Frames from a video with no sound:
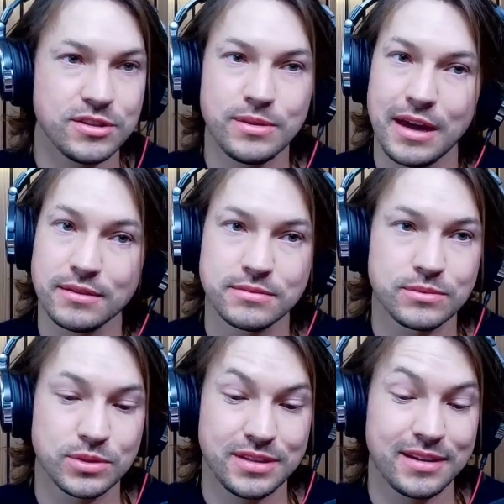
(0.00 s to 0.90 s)
now
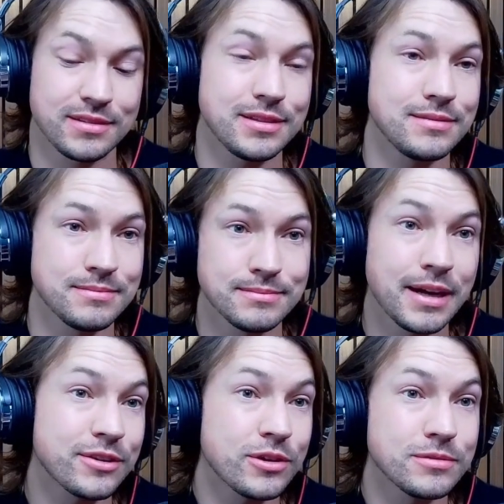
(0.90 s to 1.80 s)
were technically
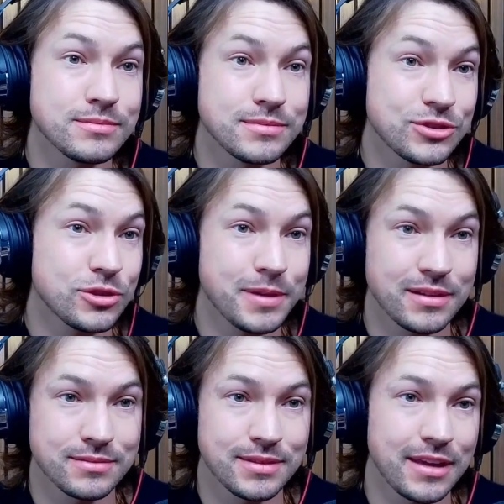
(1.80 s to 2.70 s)
micro
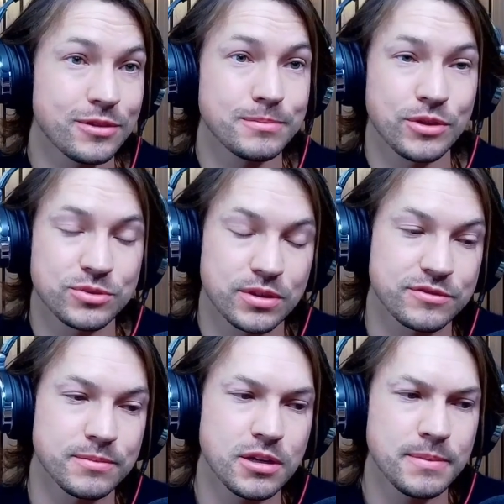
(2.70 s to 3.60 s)
distributed. They had their employees working
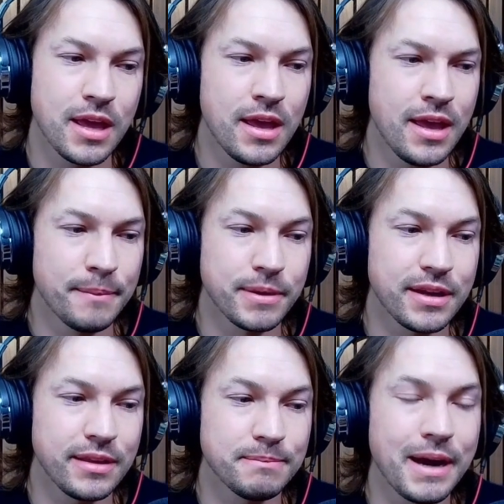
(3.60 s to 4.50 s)
from home. But
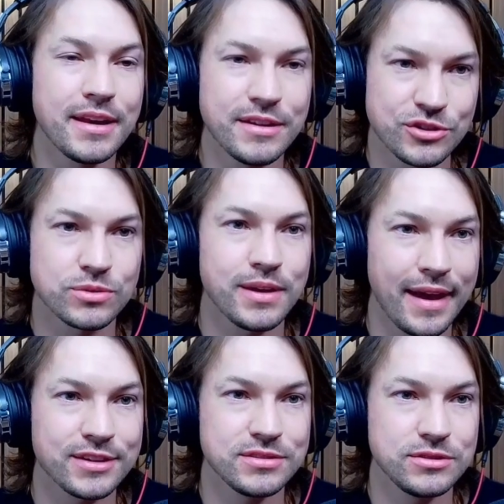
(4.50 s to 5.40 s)
my initial
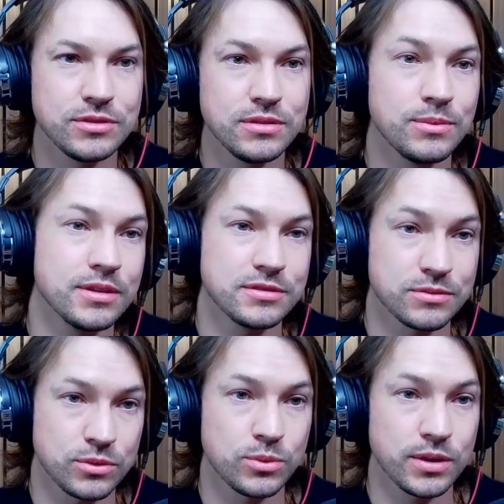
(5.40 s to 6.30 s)
reaction to it was,
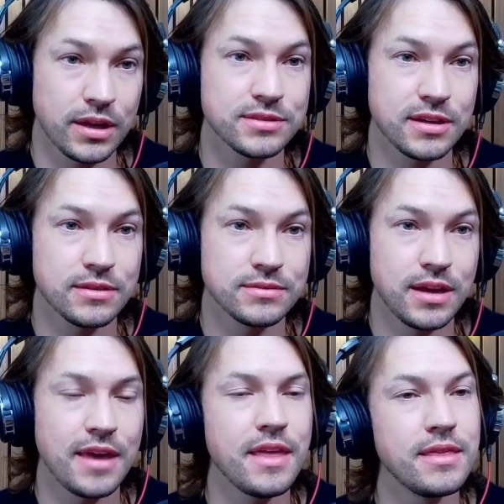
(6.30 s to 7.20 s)
we're done so.
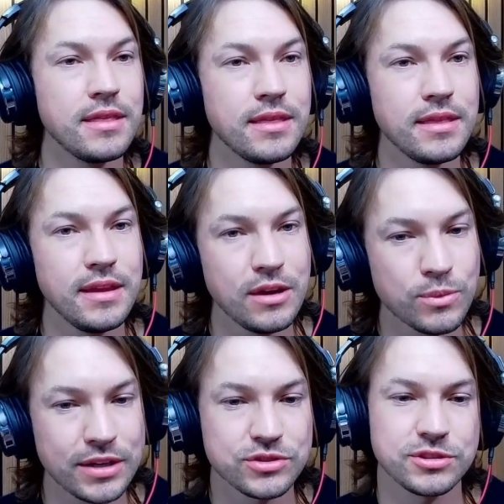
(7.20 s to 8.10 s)
And then in
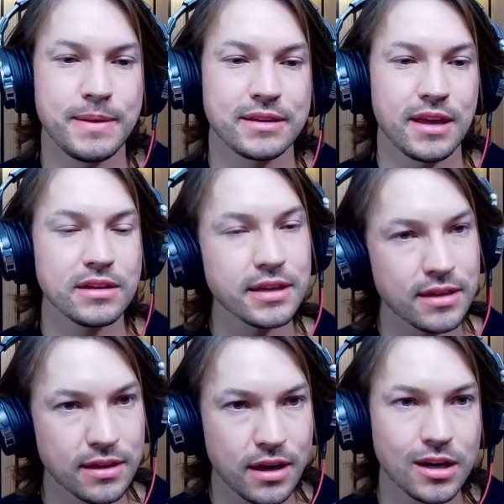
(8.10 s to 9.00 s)
retrospect, kind of like
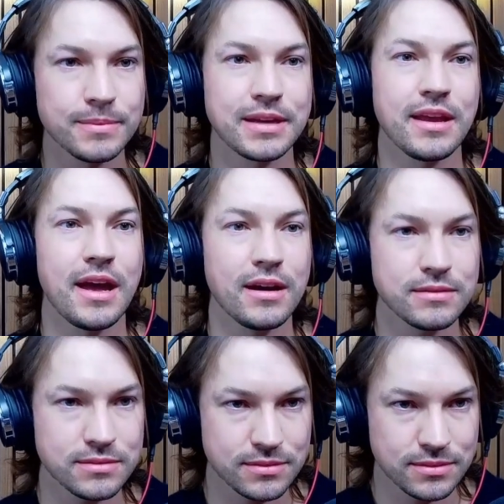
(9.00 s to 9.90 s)
calming
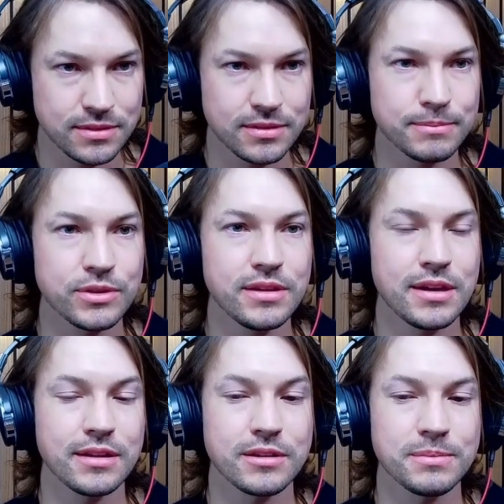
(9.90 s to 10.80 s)
down,
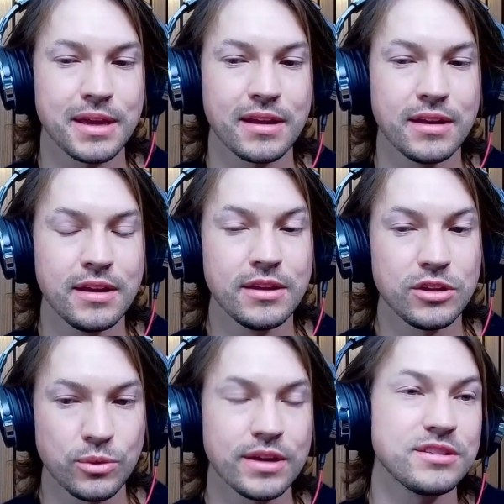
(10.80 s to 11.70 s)
breathing a little bit,
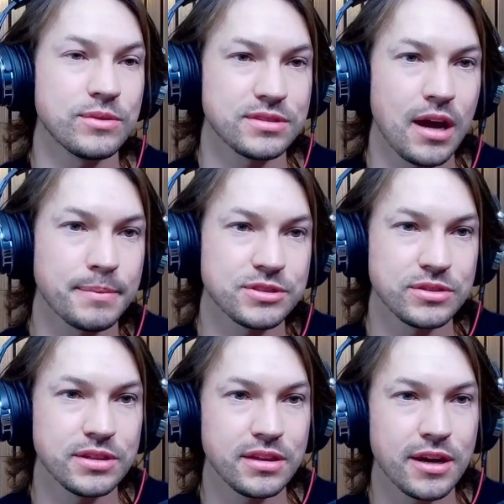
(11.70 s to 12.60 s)
you realize there was an
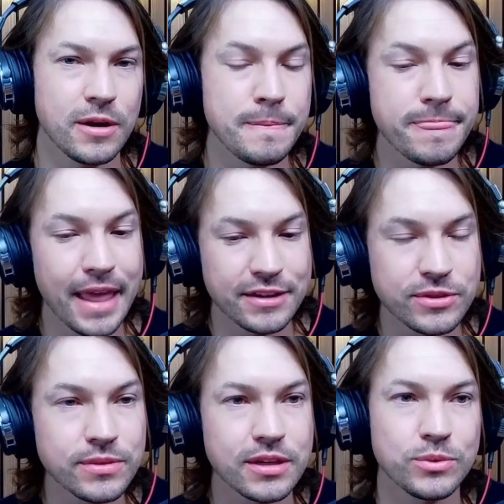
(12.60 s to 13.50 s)
opportunity there. I
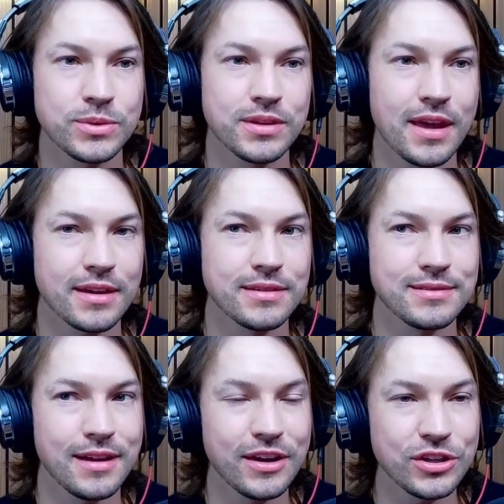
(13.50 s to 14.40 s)
do think we were like
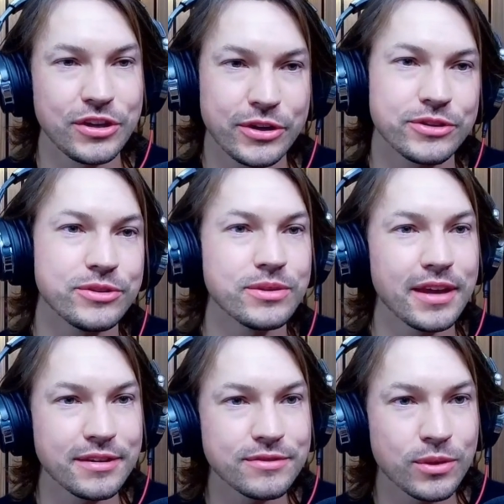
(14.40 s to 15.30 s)
a year too
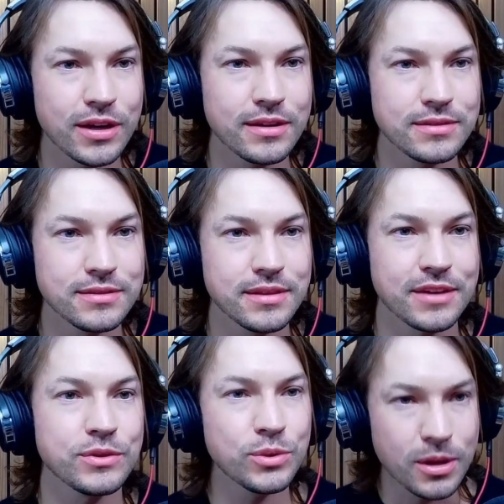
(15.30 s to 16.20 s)
late for it. Like
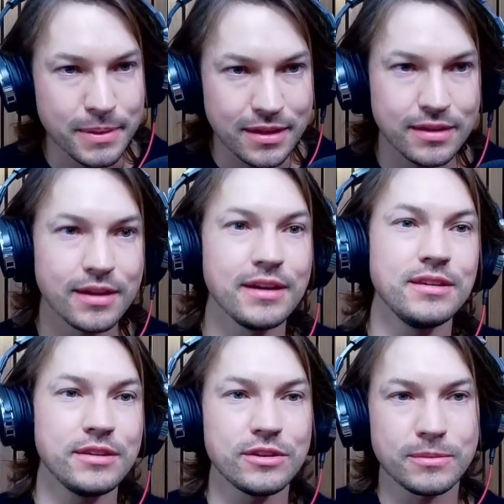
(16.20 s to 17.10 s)
if we would have been a
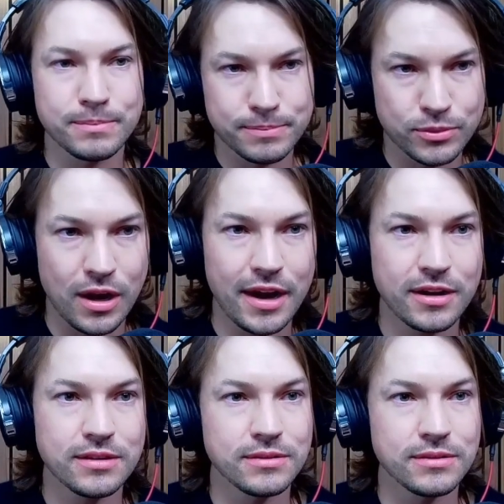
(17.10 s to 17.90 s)
year prior